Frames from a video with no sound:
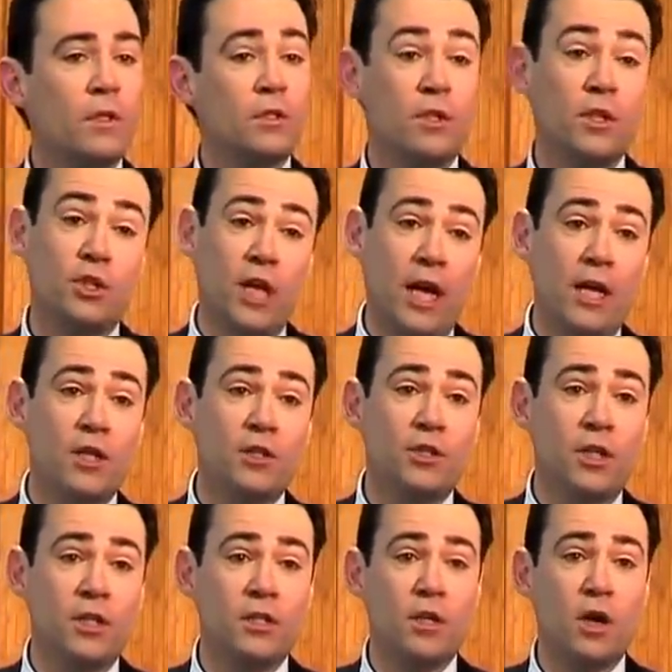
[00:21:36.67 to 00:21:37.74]
to the
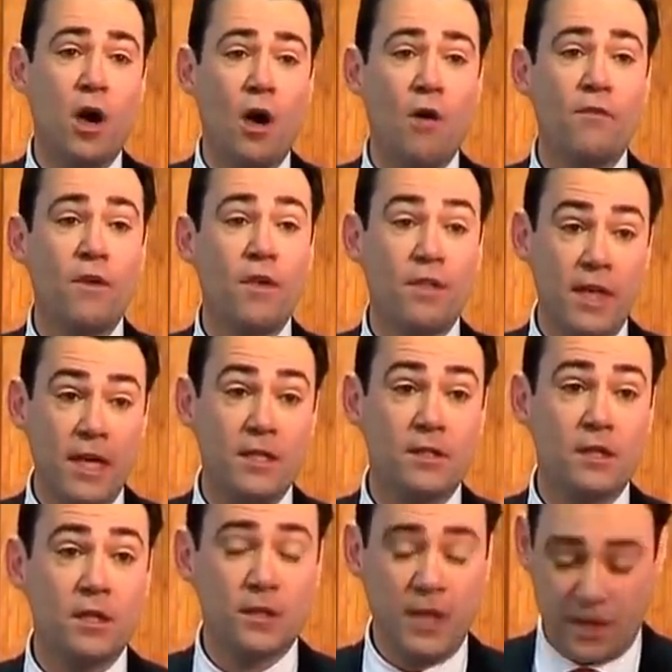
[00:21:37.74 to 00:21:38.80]
challenges of this
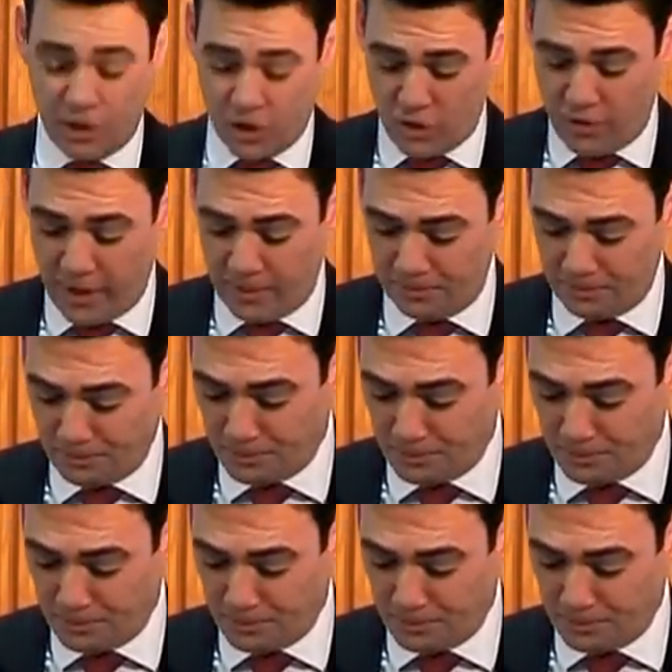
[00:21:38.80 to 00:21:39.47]
century.